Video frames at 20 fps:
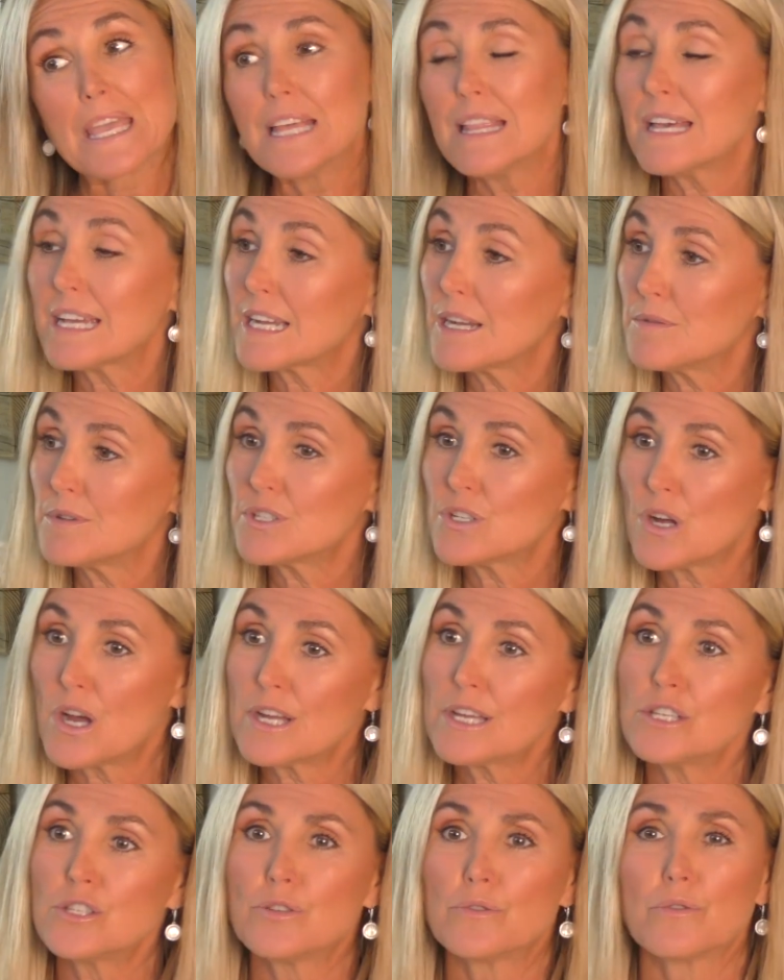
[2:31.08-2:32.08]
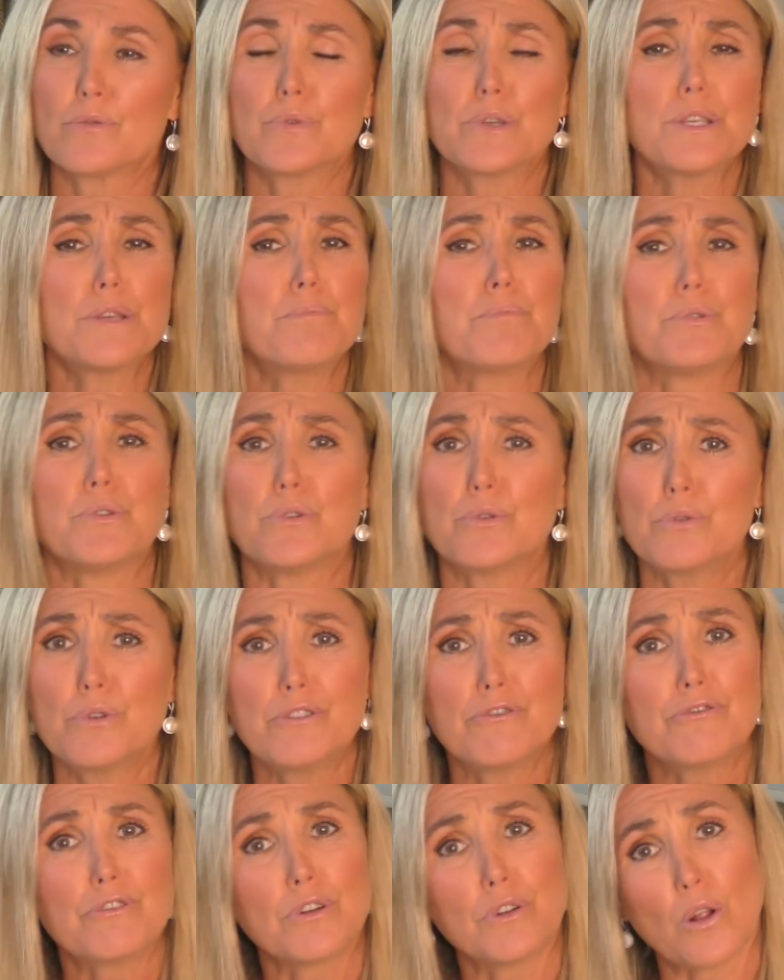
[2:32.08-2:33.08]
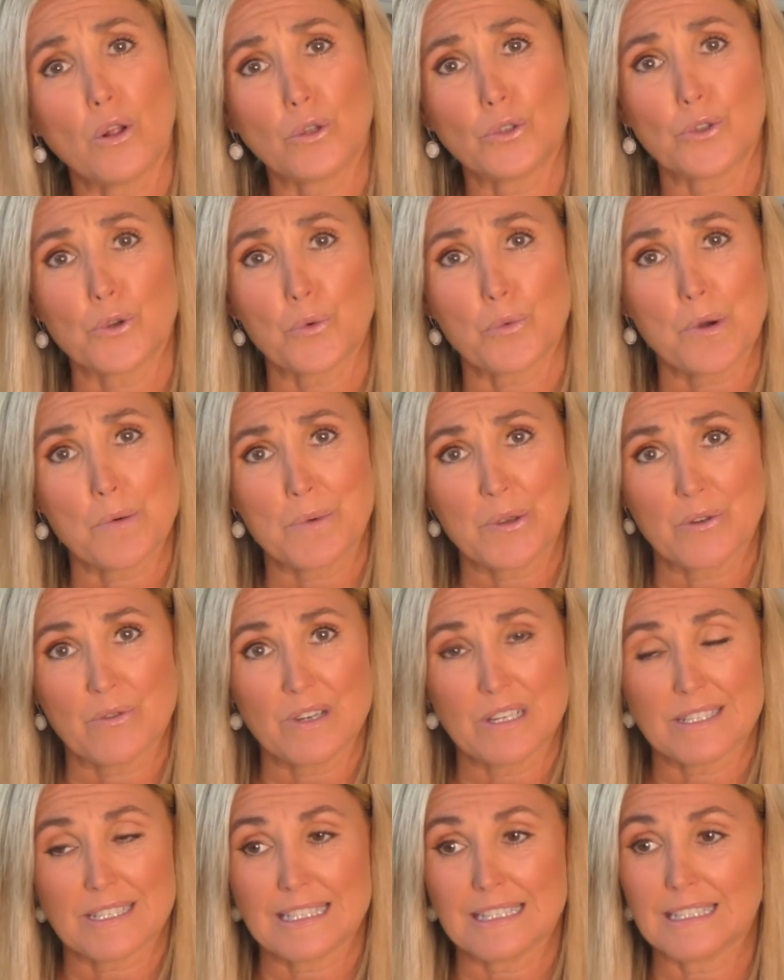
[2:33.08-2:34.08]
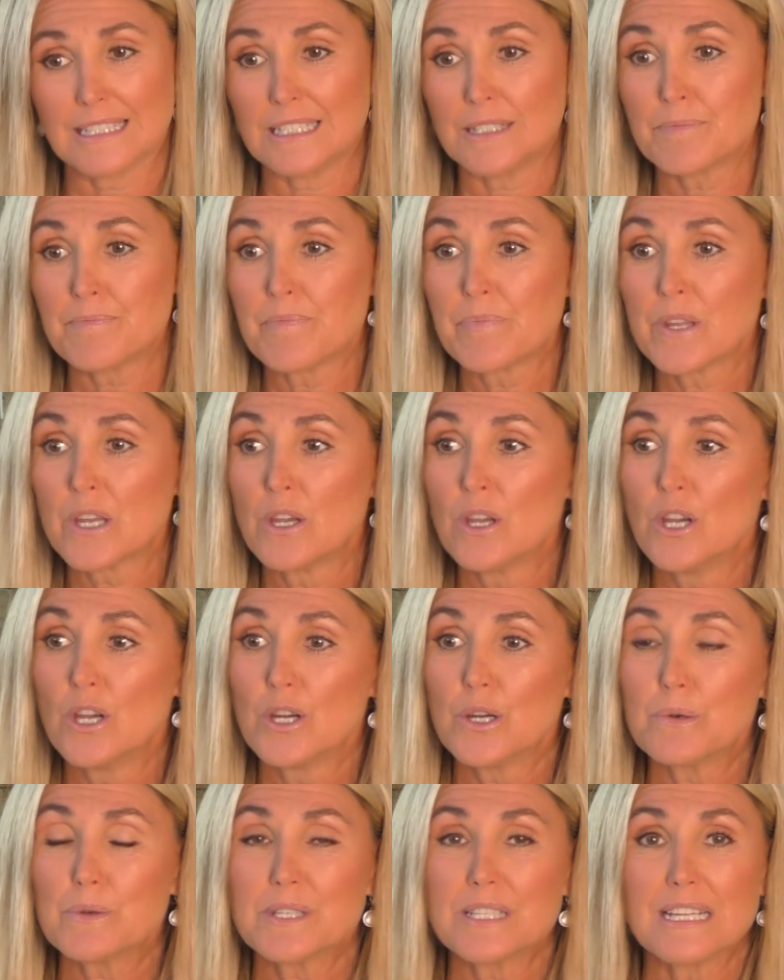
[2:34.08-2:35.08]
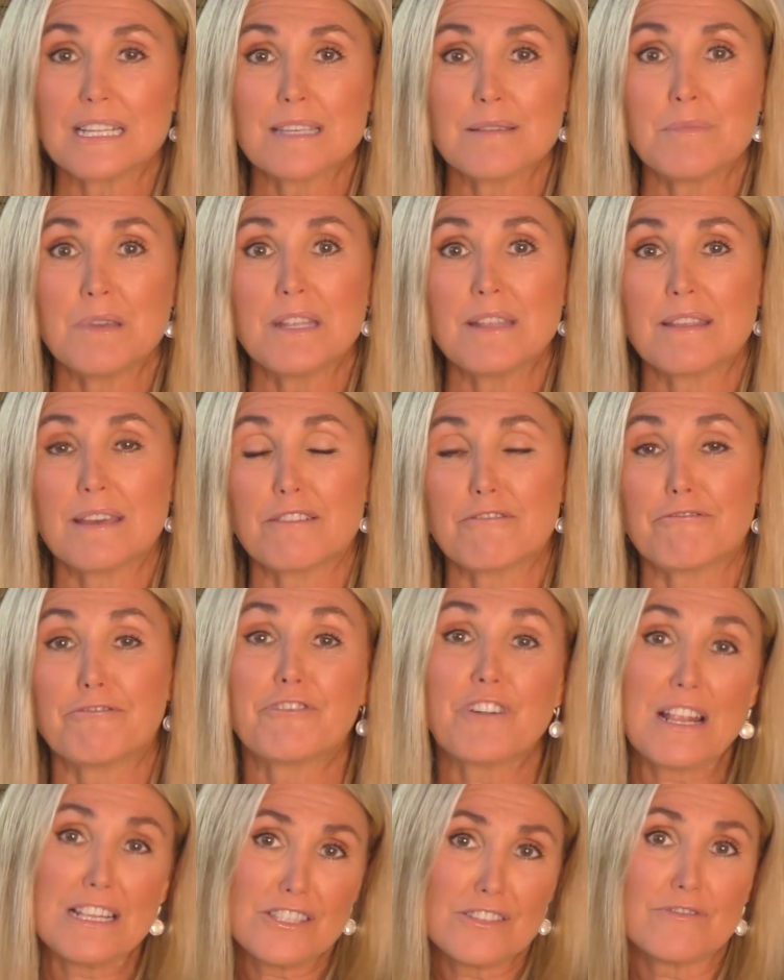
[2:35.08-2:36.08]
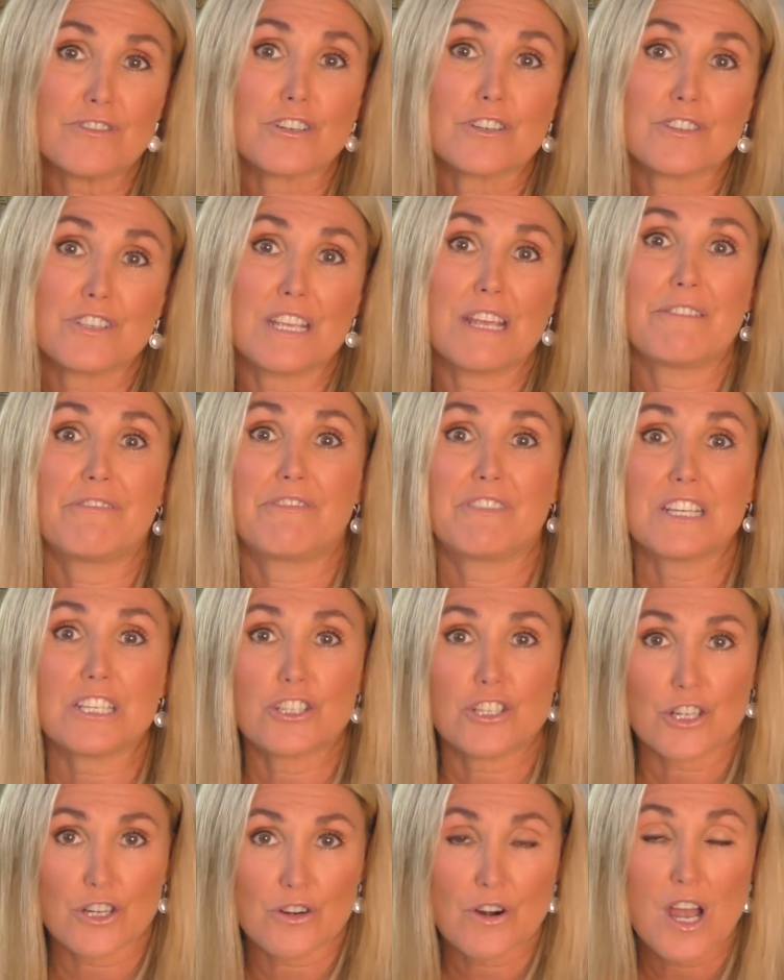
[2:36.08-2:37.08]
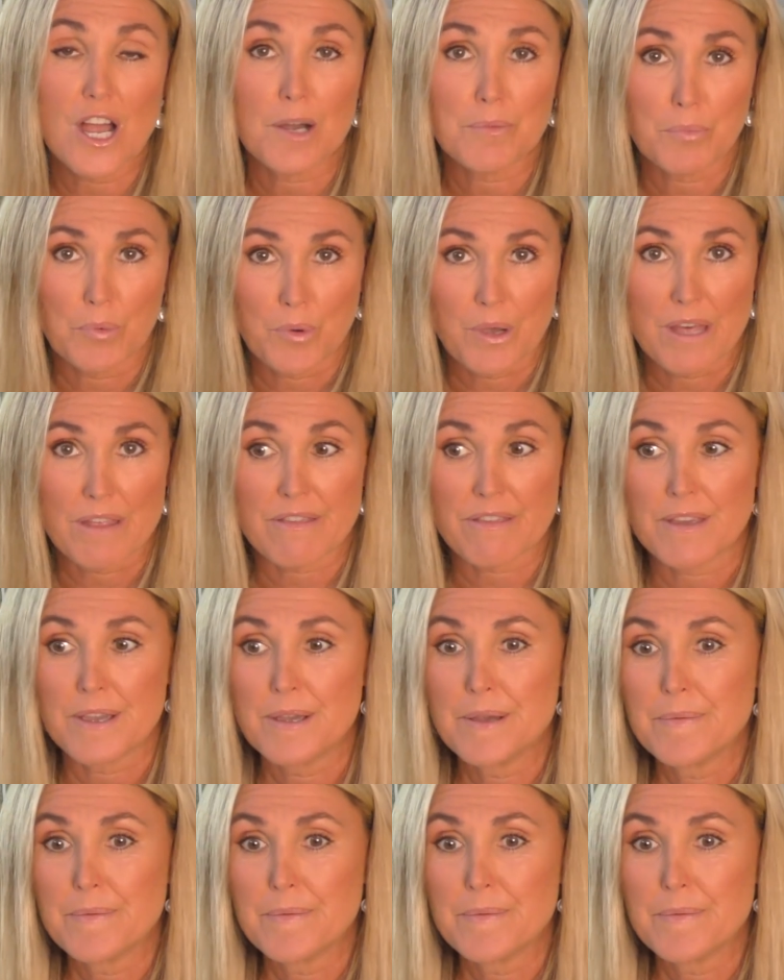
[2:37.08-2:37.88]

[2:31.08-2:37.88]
Like I was talking to a really beautiful older woman recently who was telling me that friends of hers had fixed her up with